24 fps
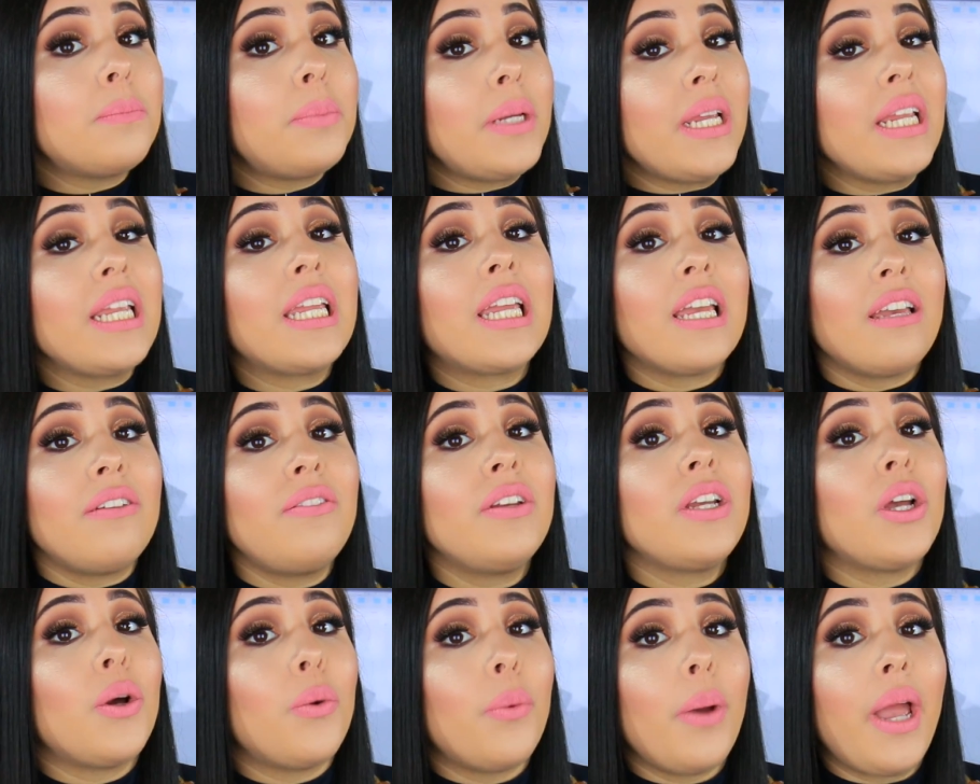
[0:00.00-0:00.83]
be
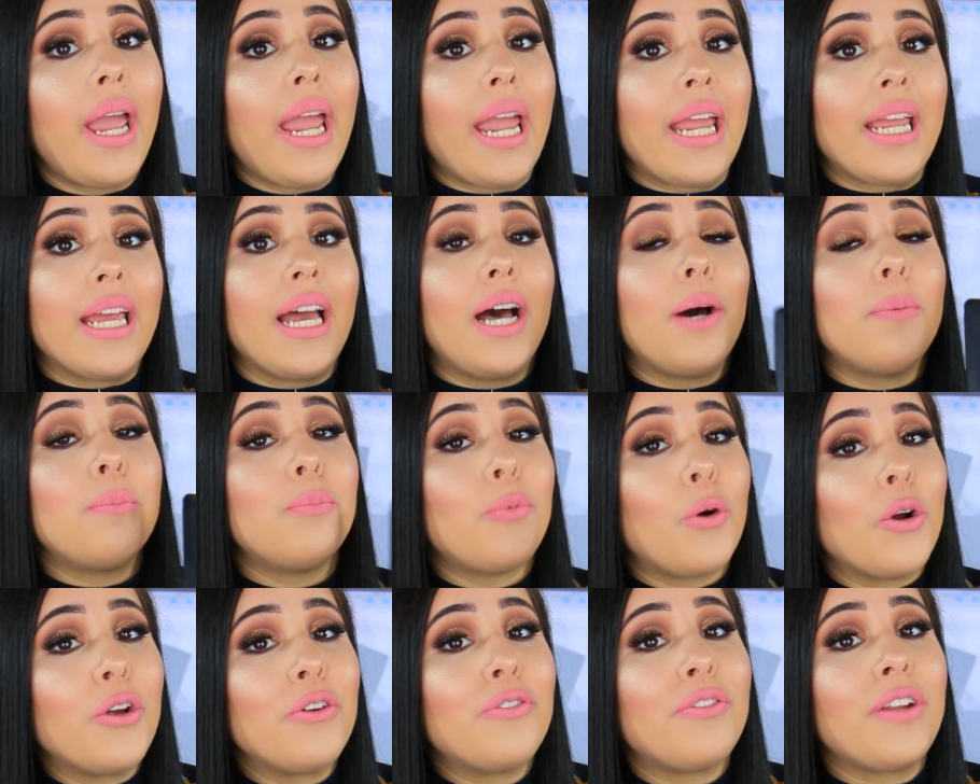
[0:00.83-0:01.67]
giving away a
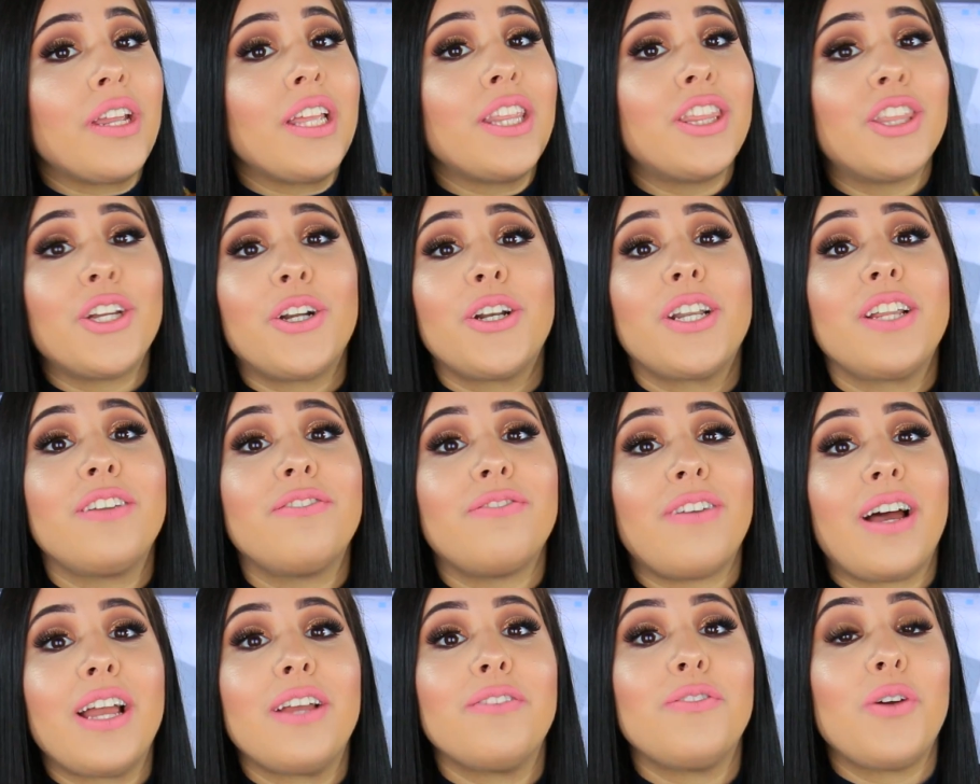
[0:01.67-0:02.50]
Morphe
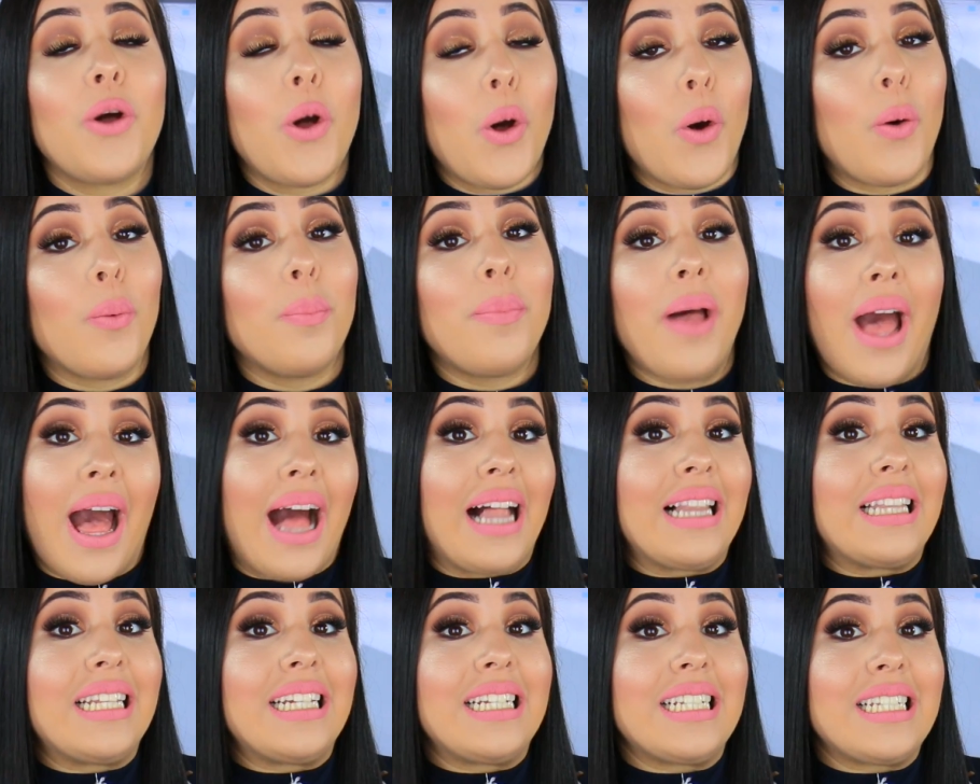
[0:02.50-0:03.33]
35O
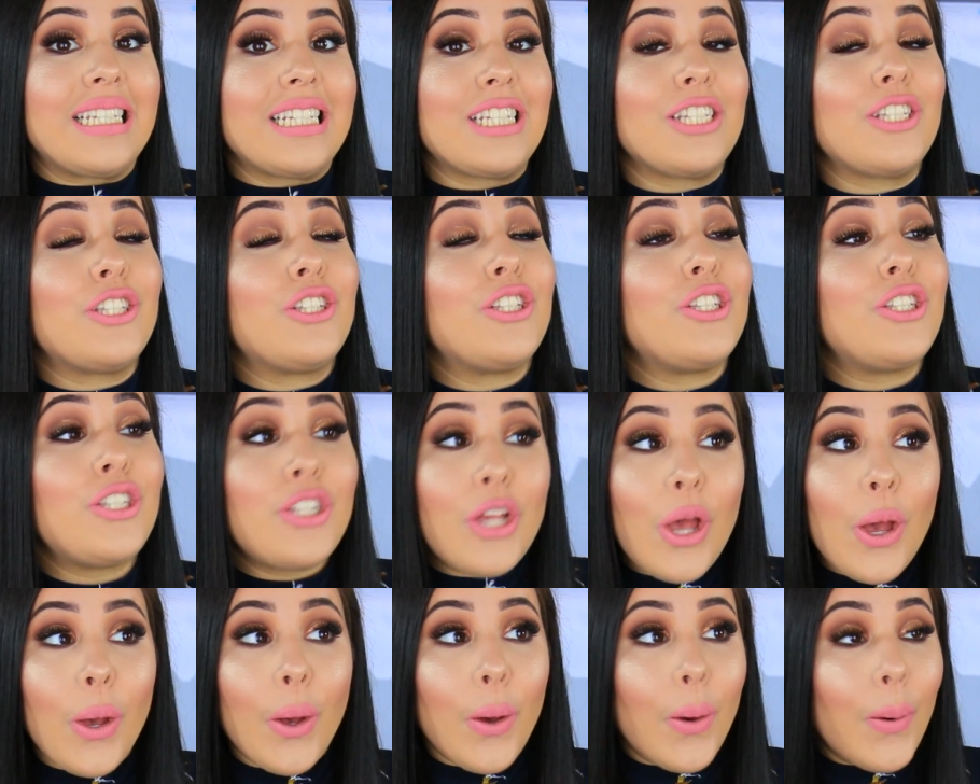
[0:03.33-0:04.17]
palette.
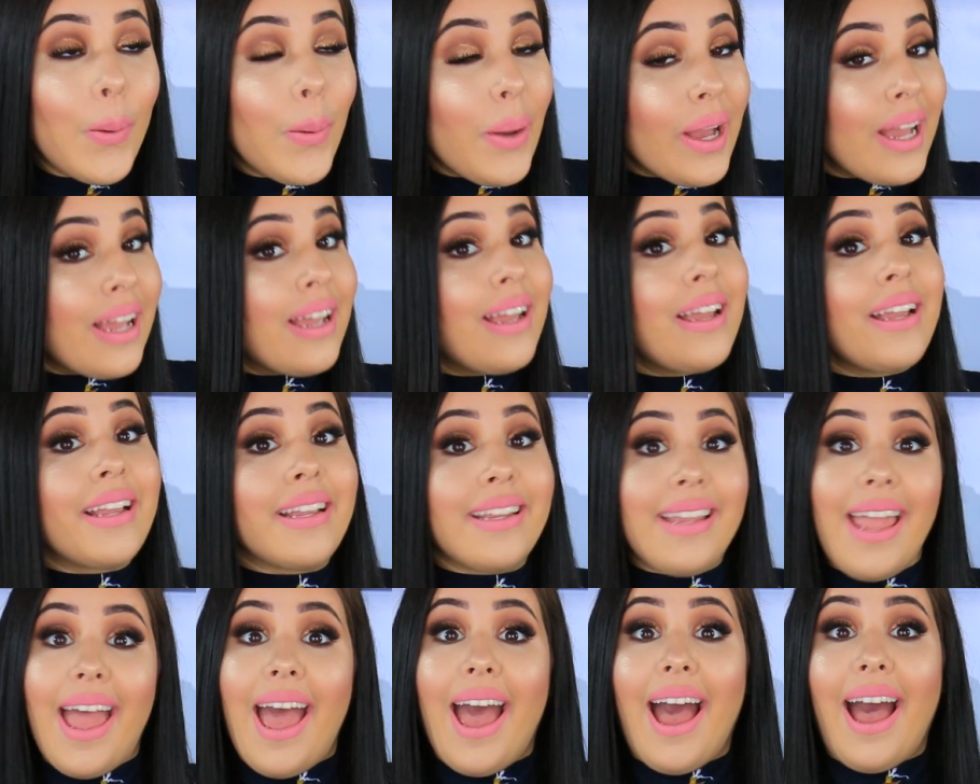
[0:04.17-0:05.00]
So
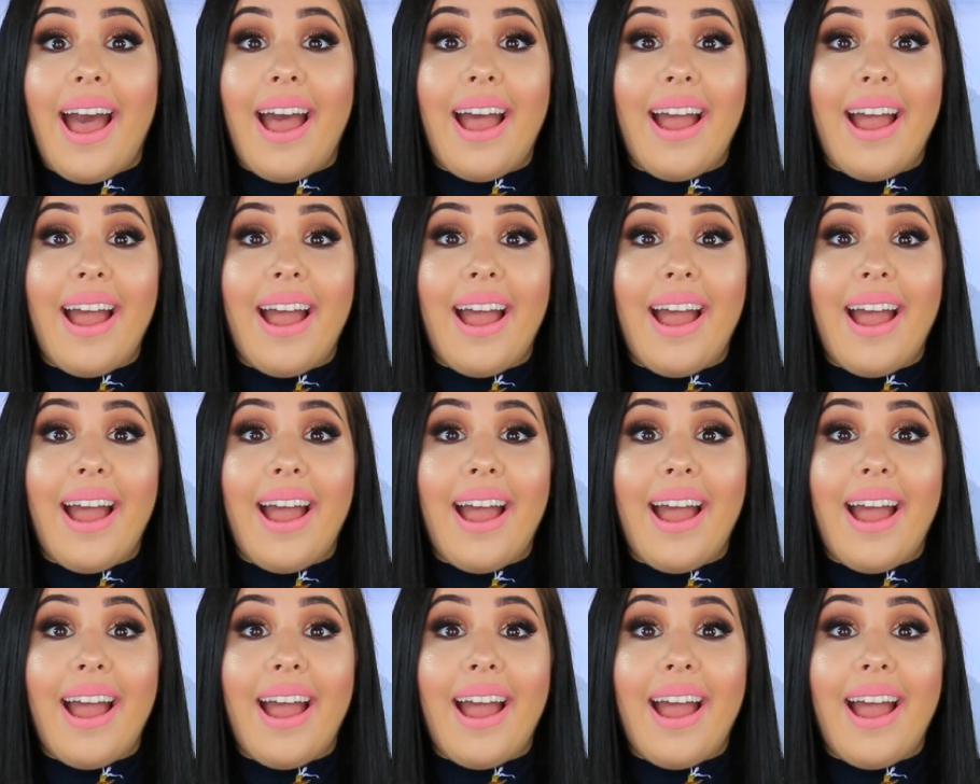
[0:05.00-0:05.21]
yeah,